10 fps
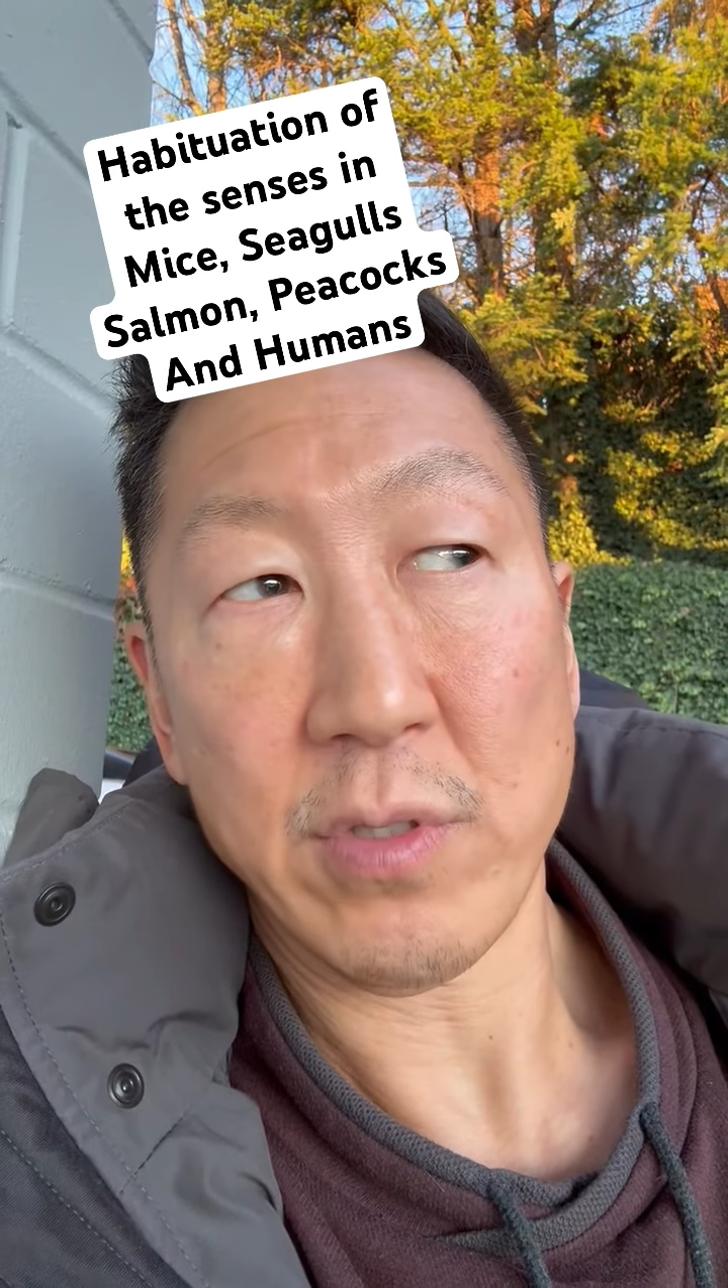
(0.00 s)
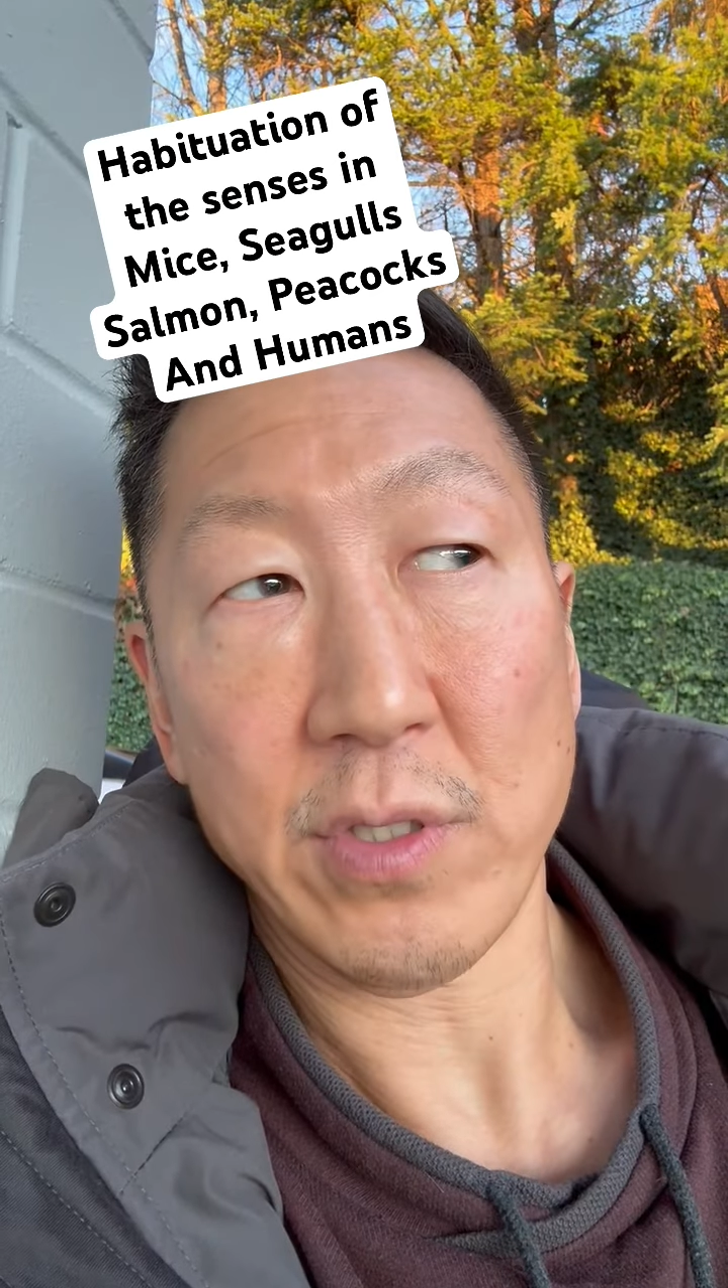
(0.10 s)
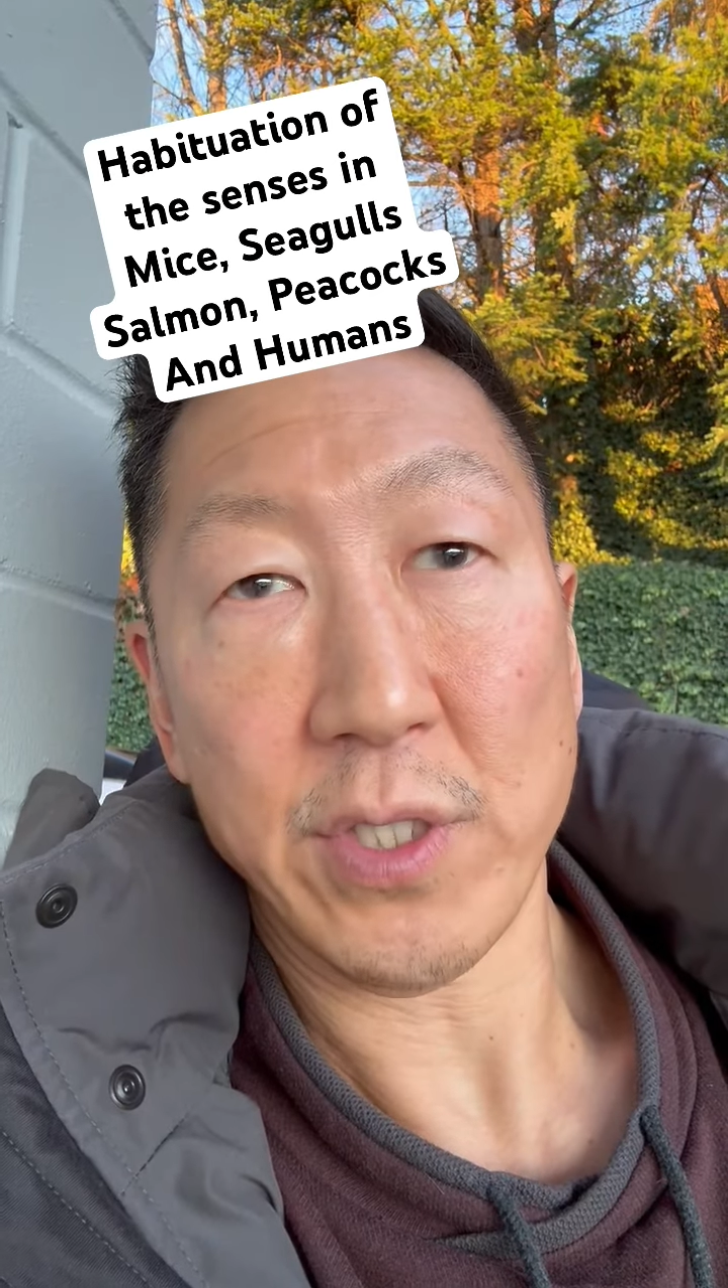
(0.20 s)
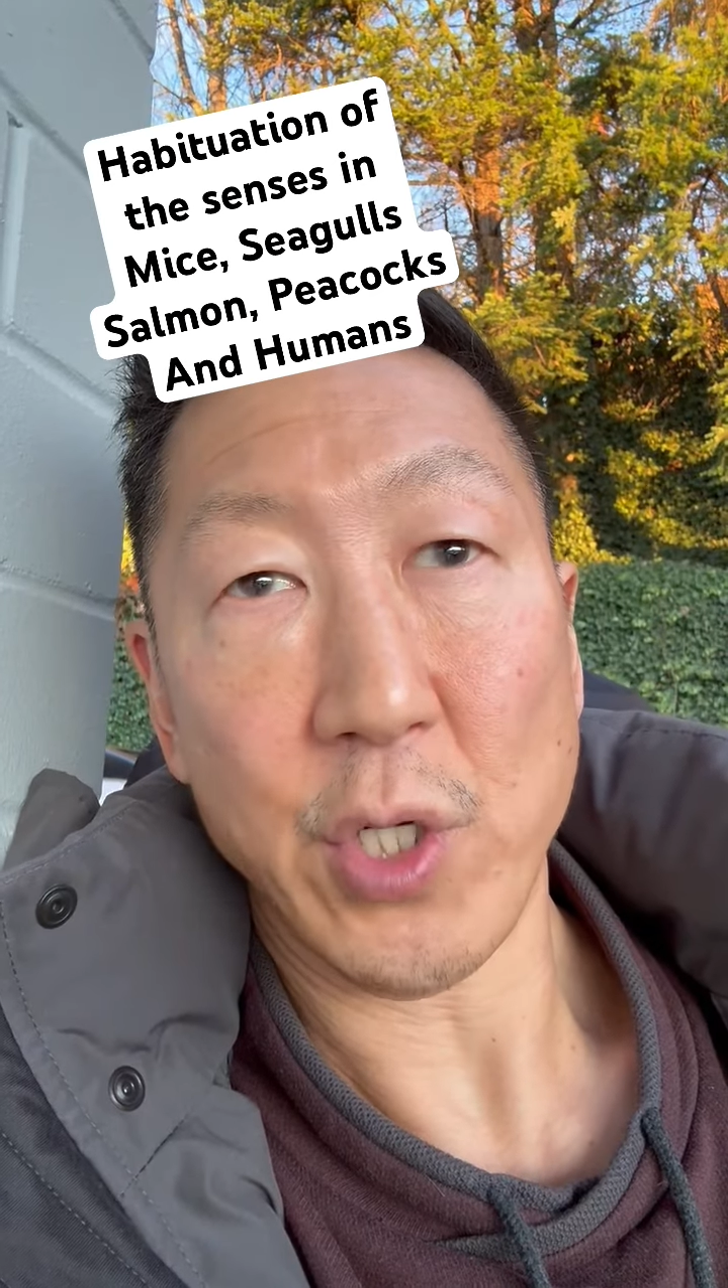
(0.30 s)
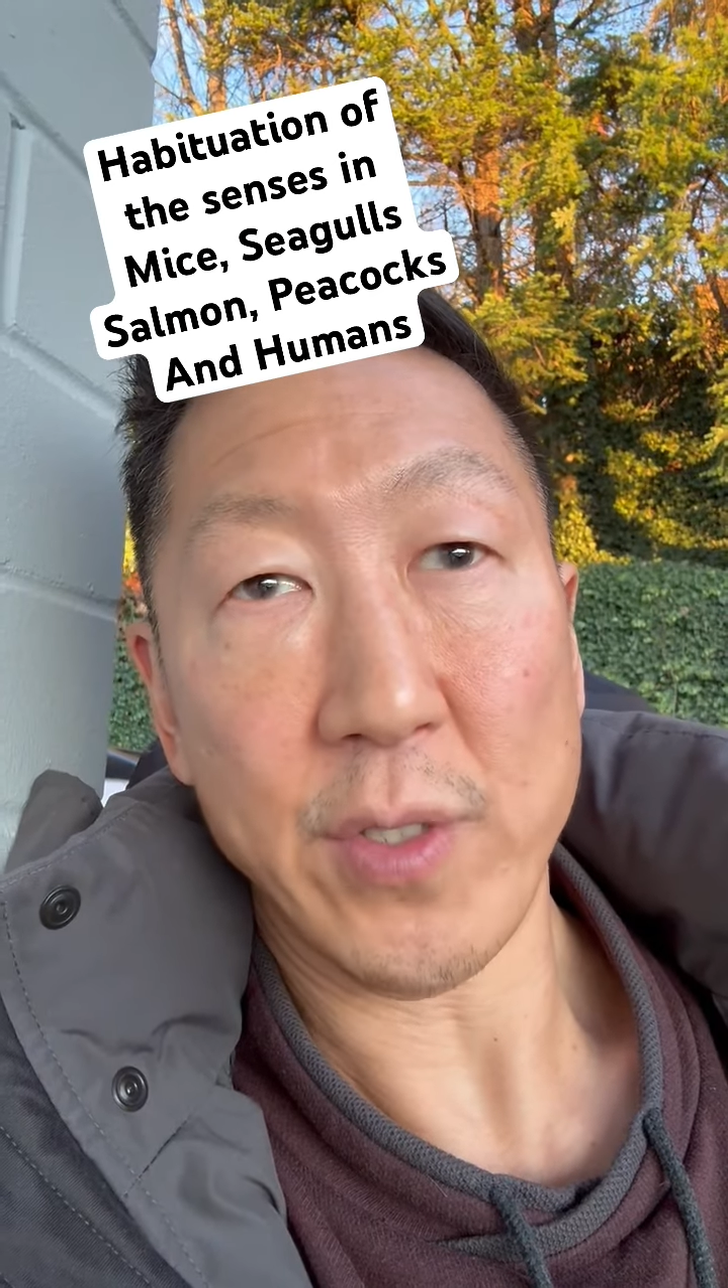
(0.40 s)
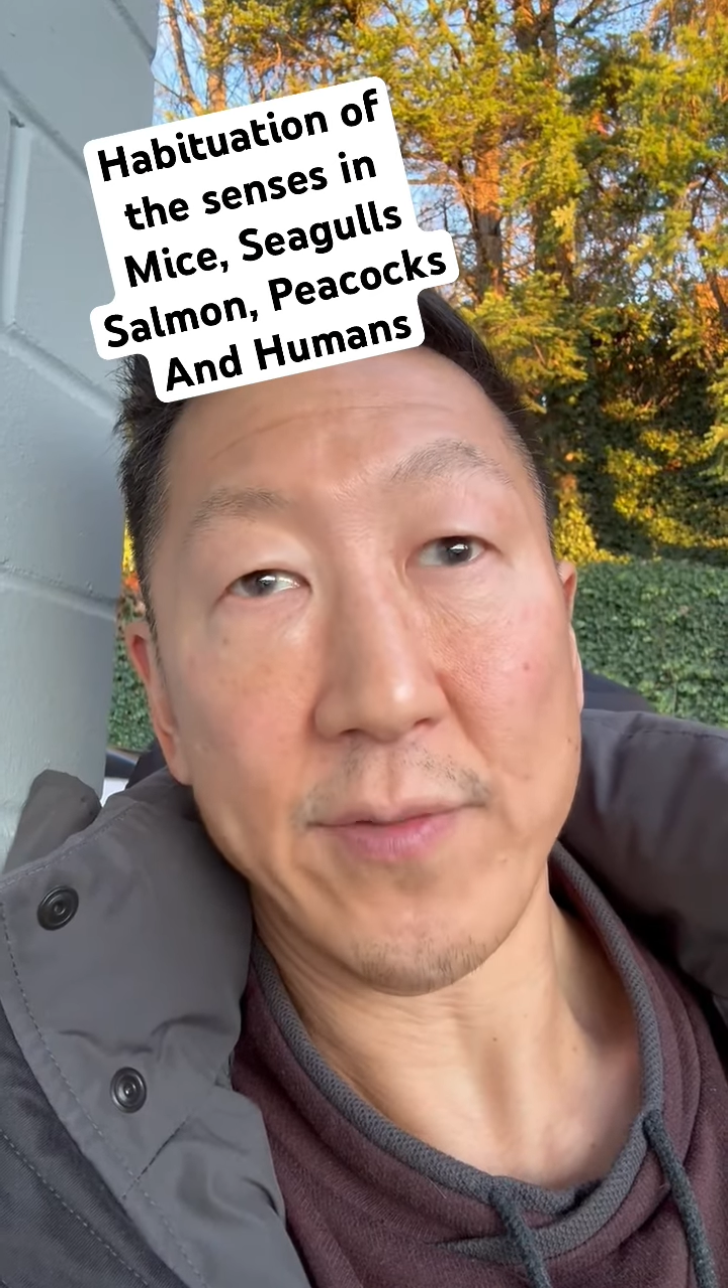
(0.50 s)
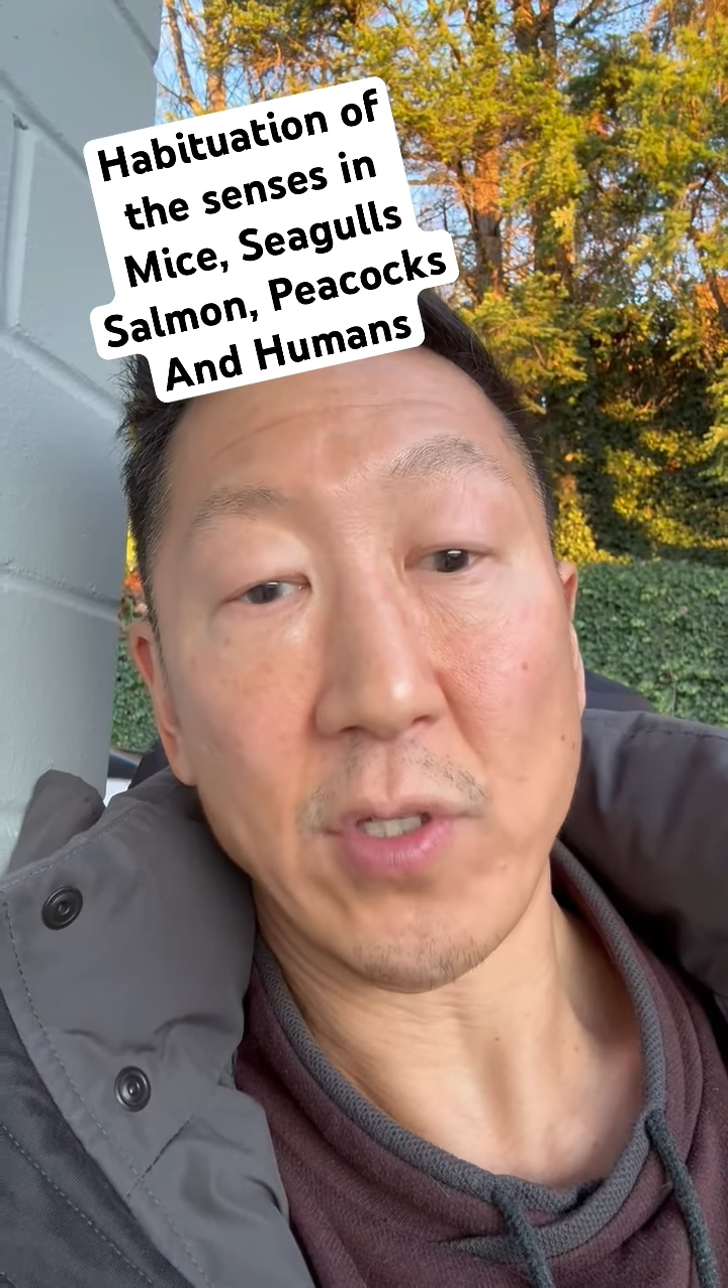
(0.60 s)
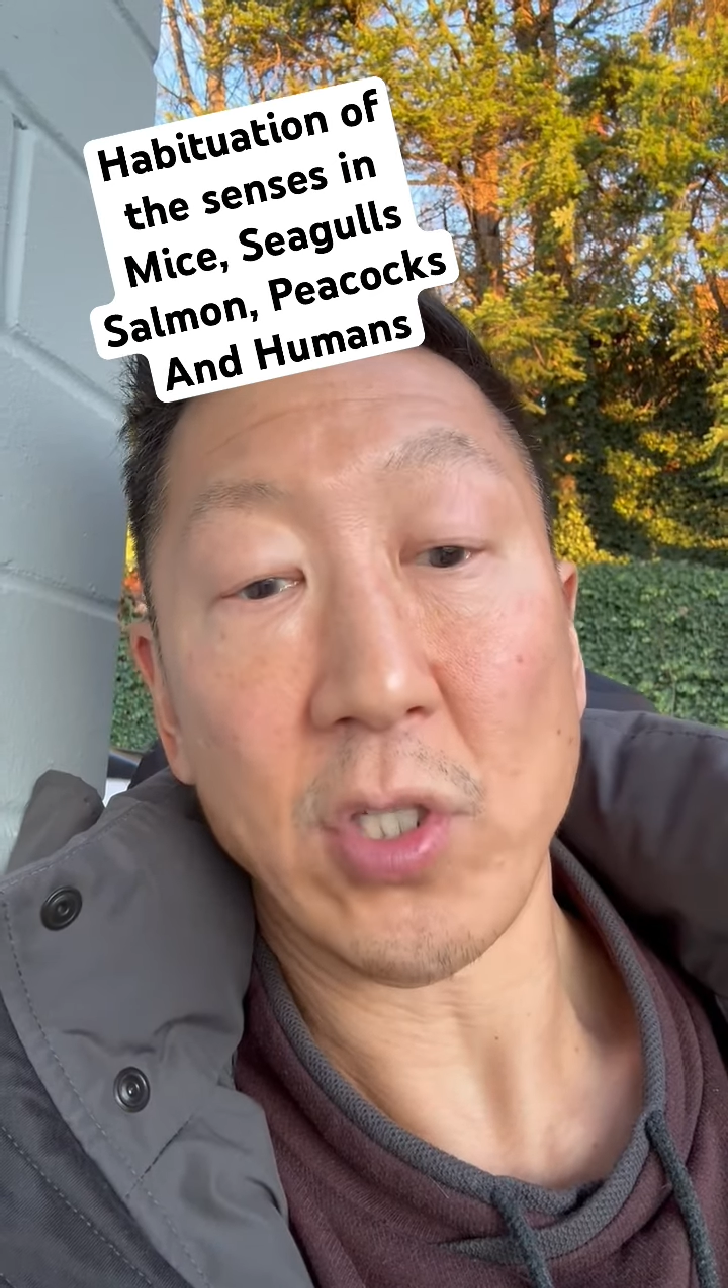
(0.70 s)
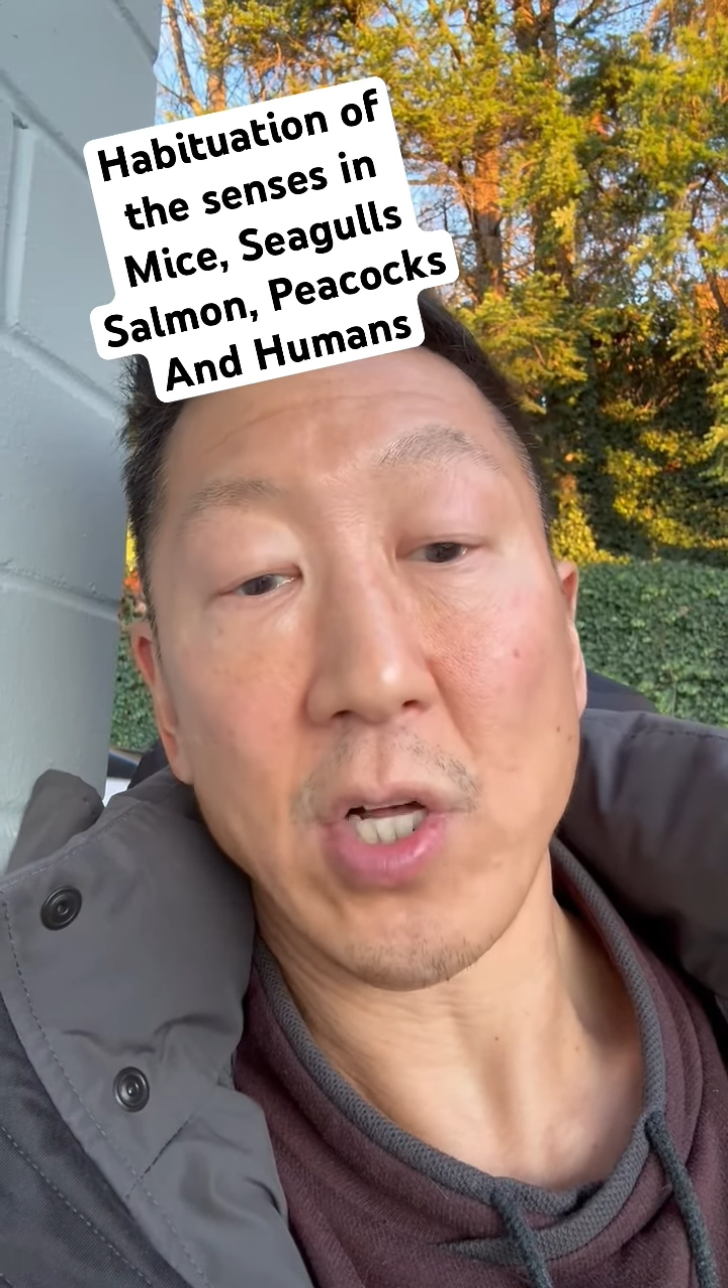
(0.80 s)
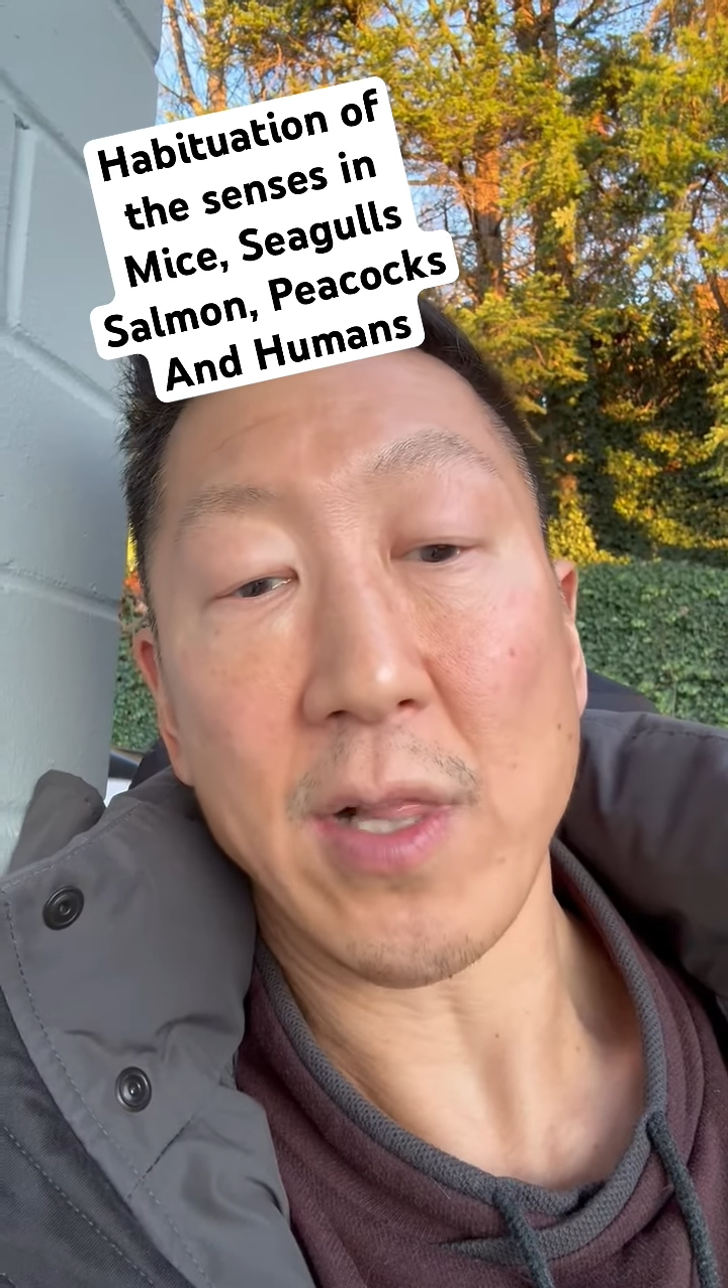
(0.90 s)

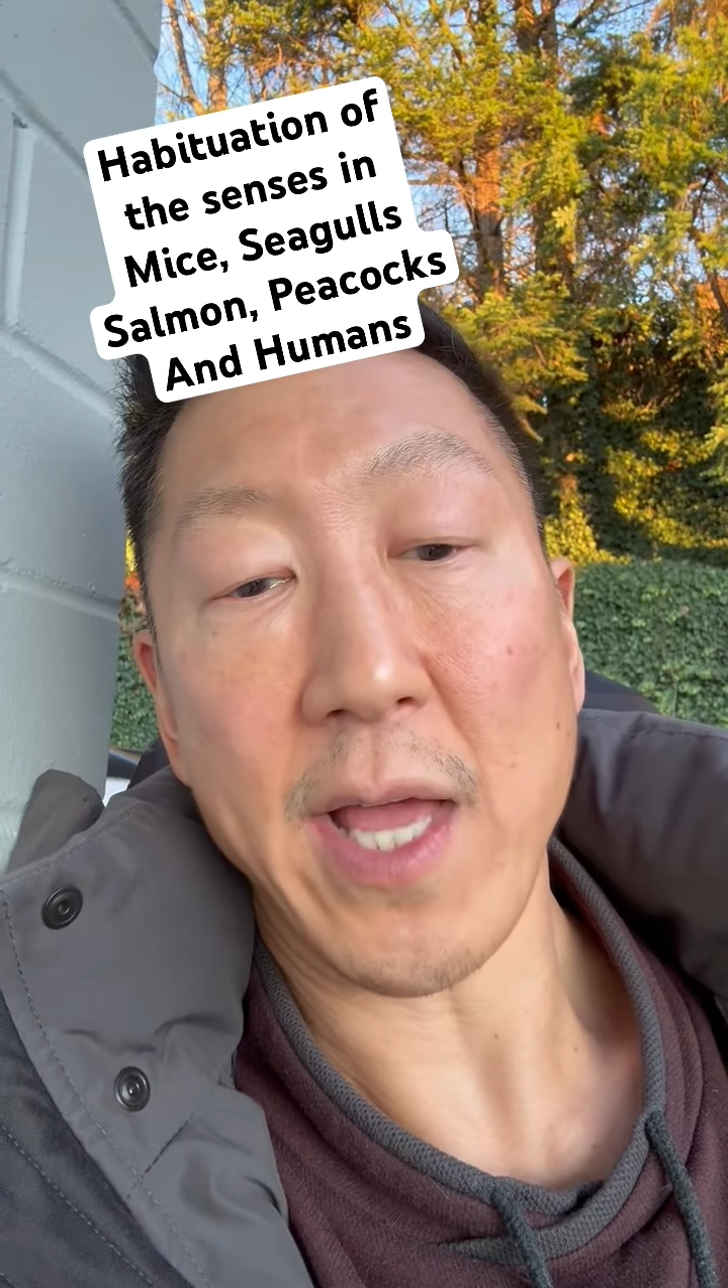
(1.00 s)
even look